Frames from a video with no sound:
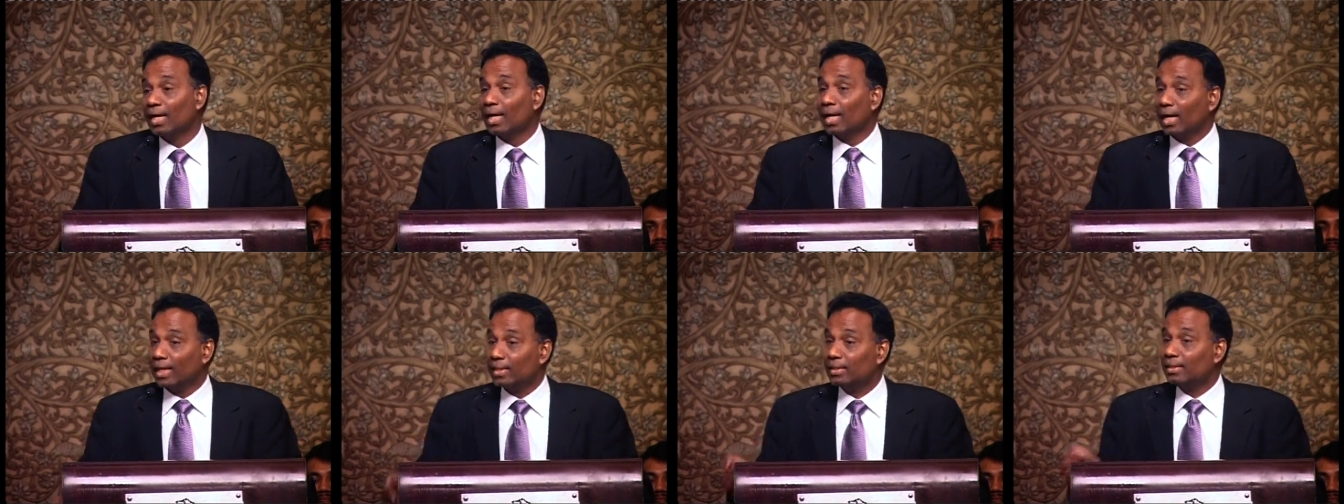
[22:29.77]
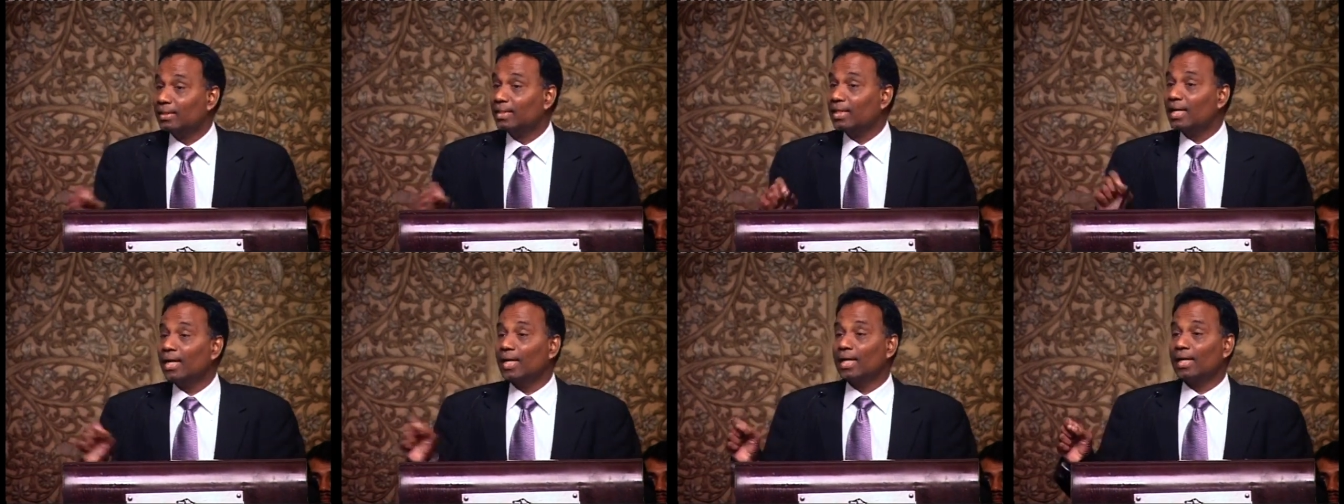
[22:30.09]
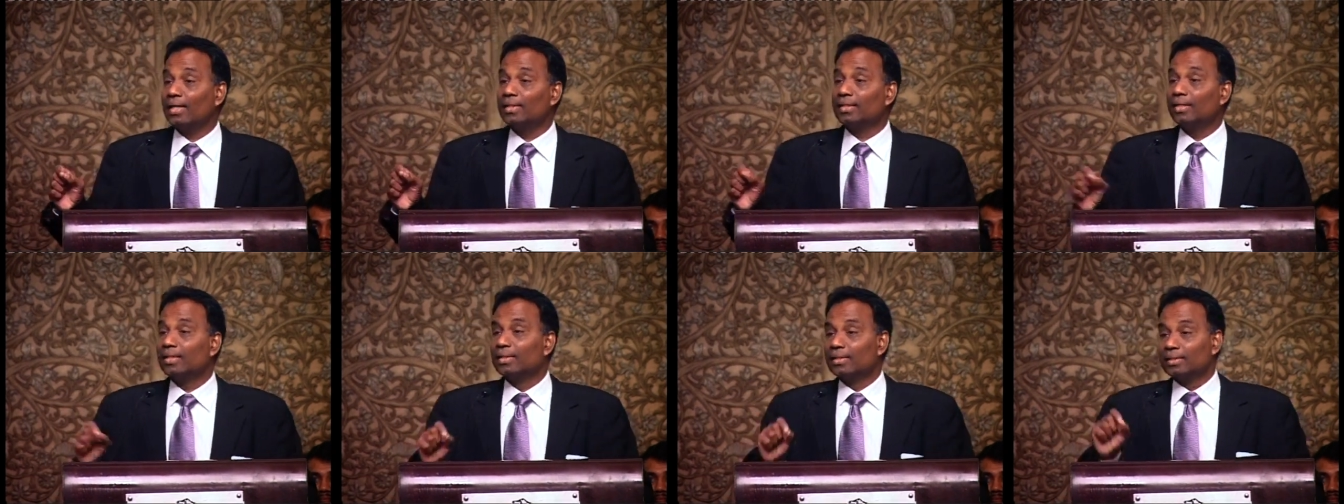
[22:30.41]
And
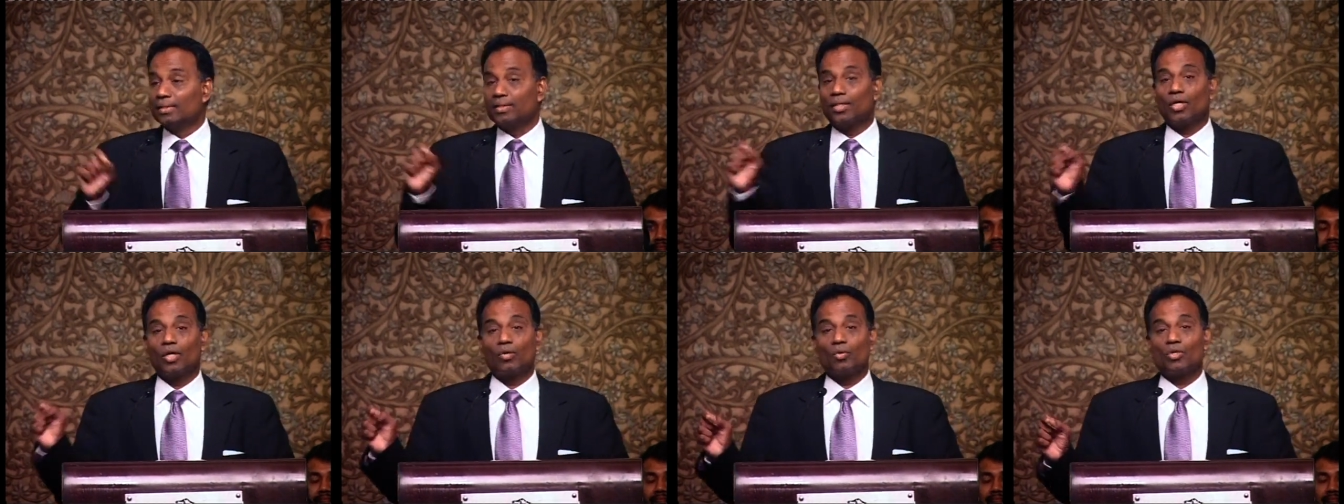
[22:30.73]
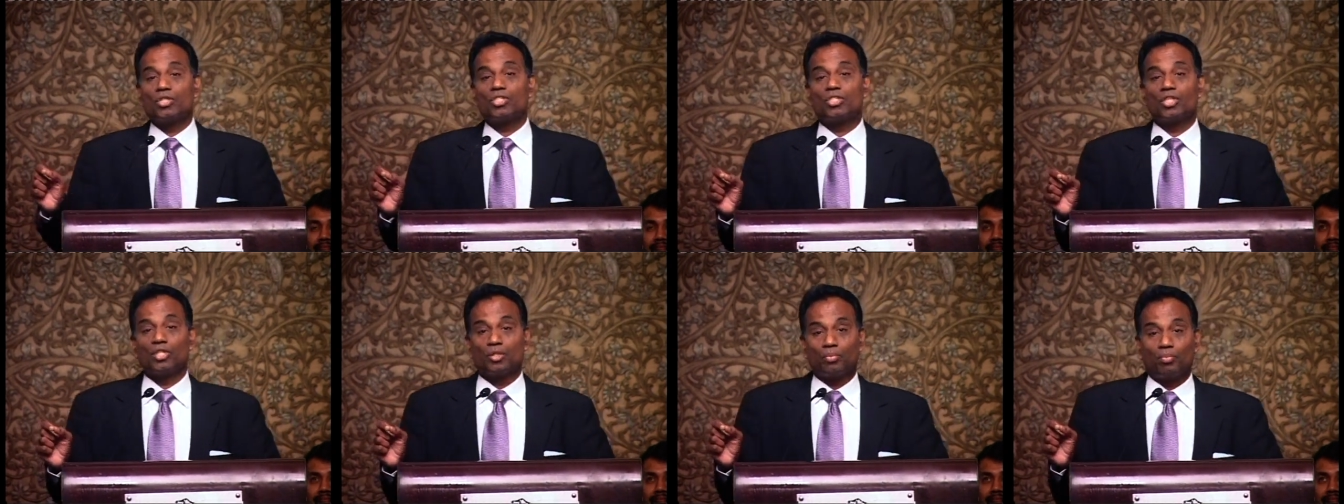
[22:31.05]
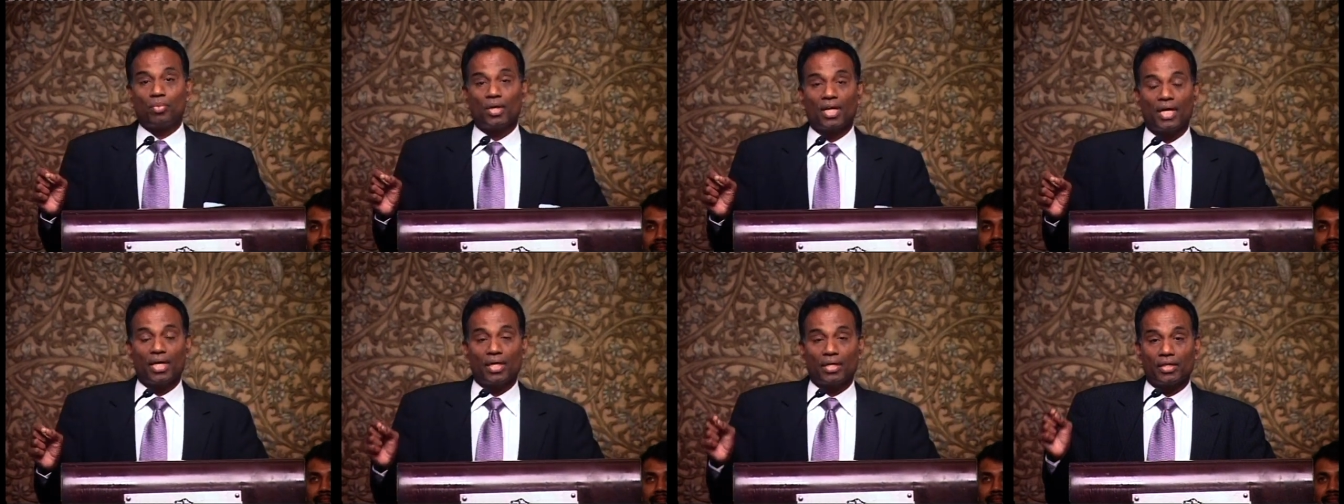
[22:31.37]
there, there was this
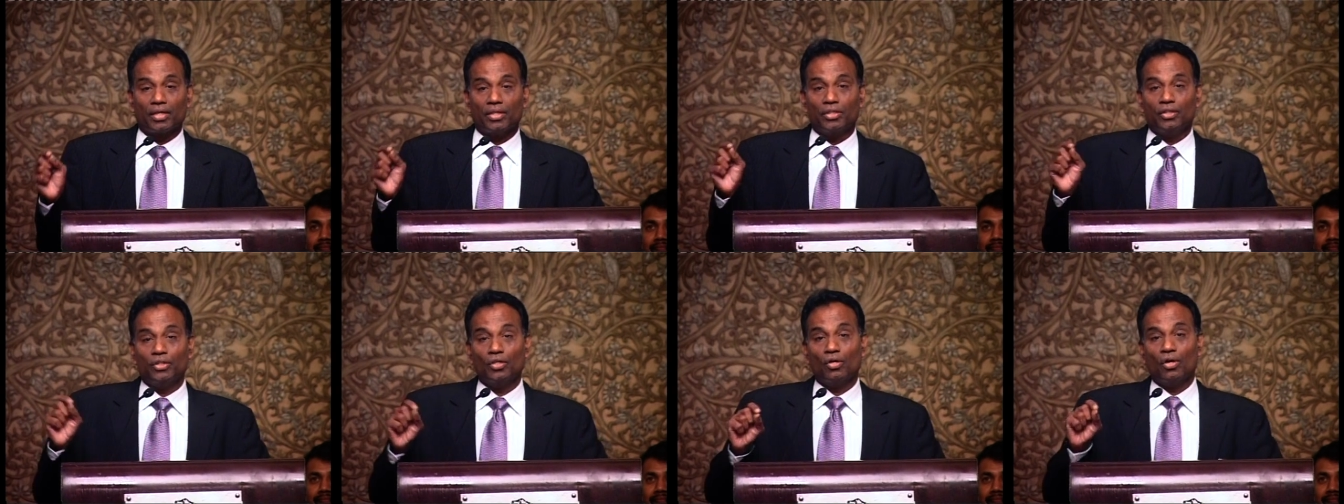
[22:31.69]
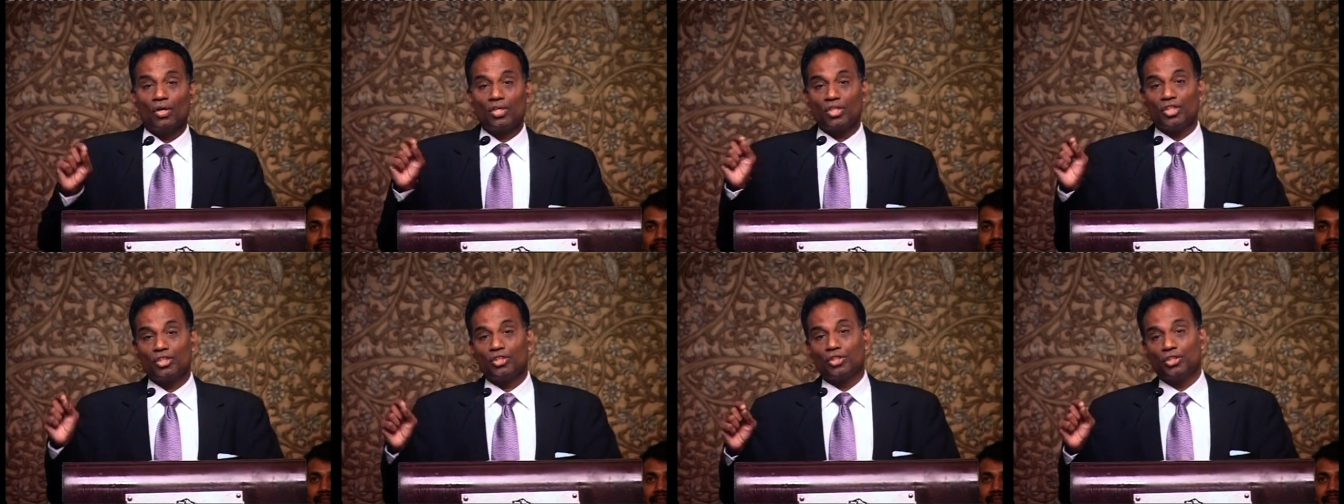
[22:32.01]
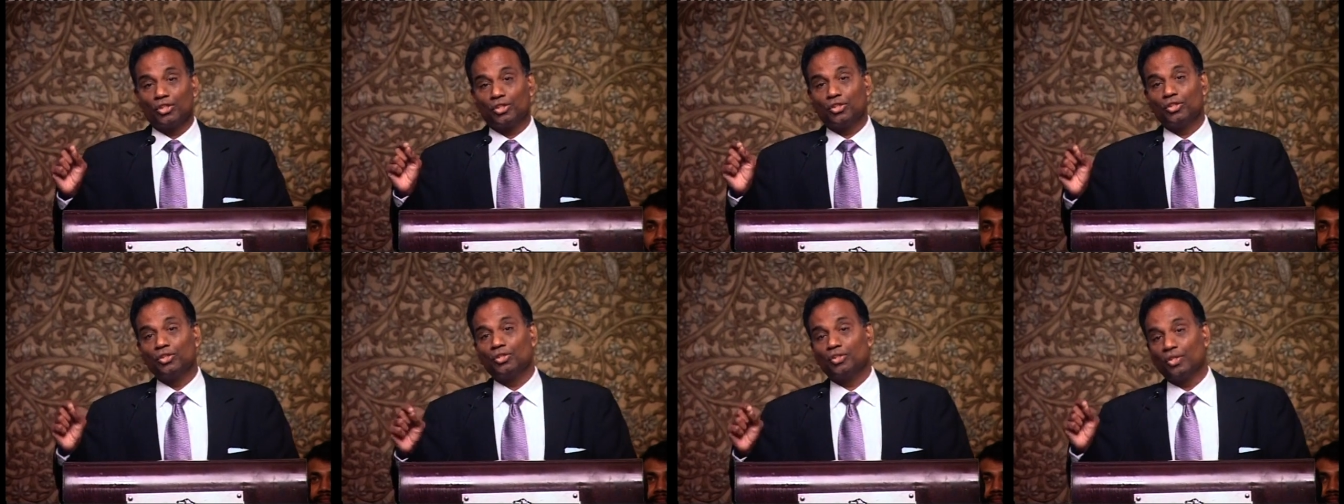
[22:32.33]
prayer Your
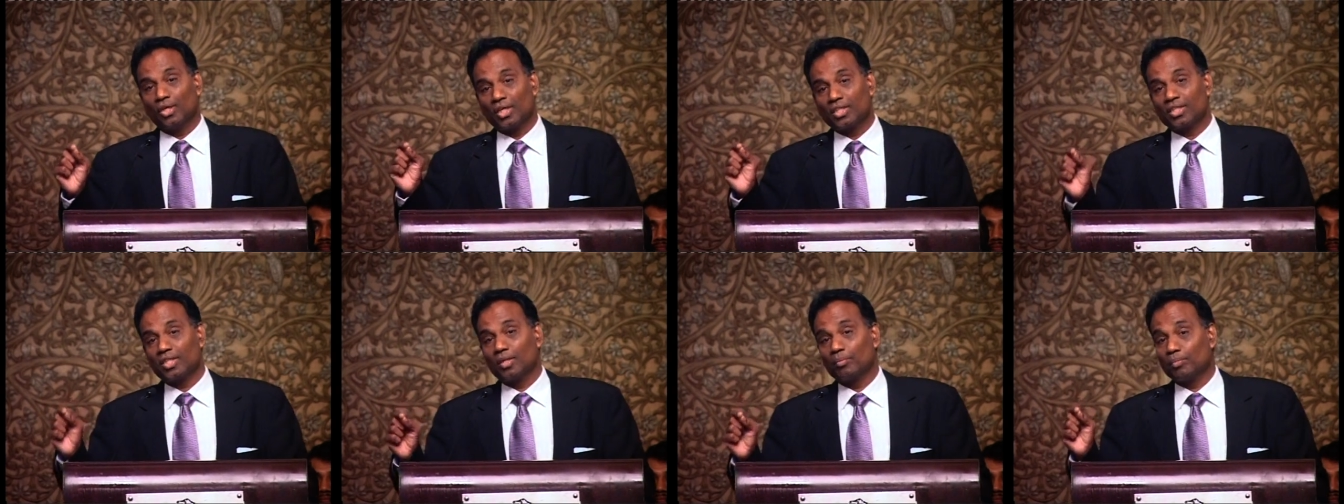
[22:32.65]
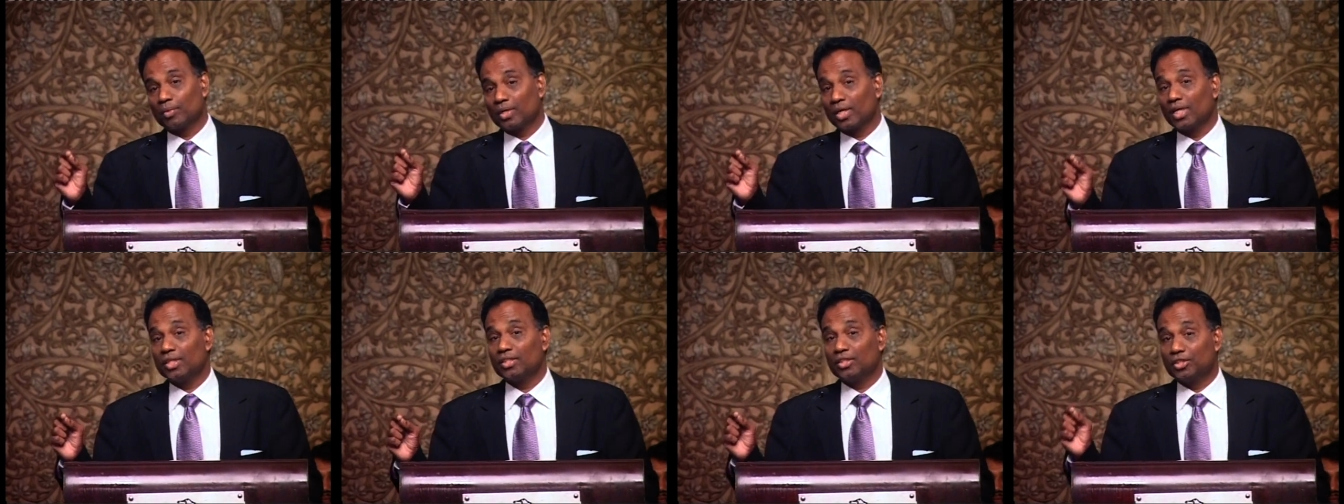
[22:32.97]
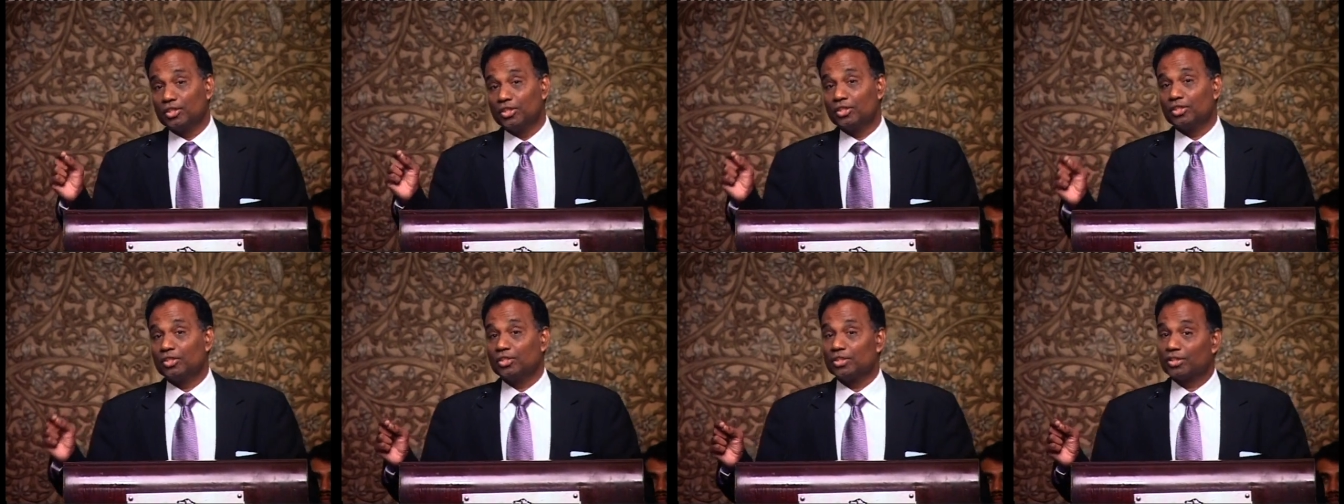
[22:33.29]
decision to accept Christ
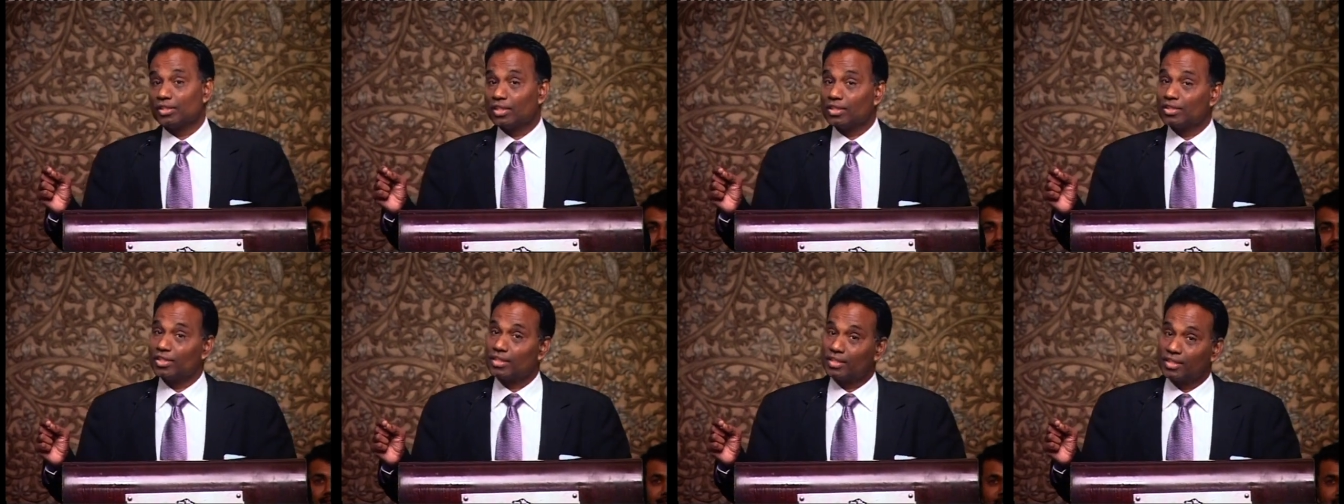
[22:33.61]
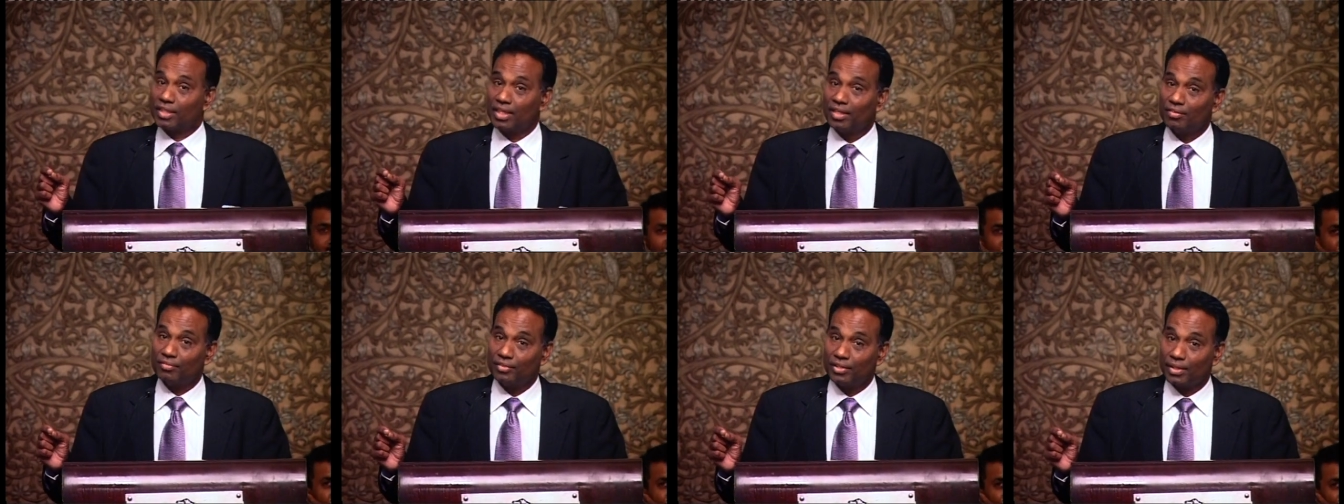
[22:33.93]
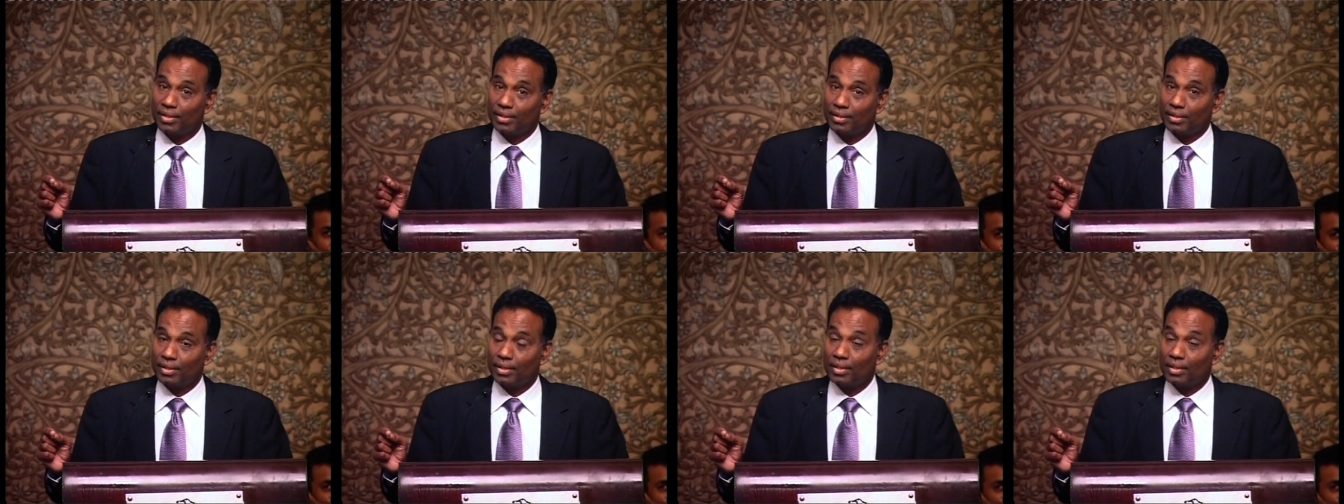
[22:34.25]
Jesus as a Savior.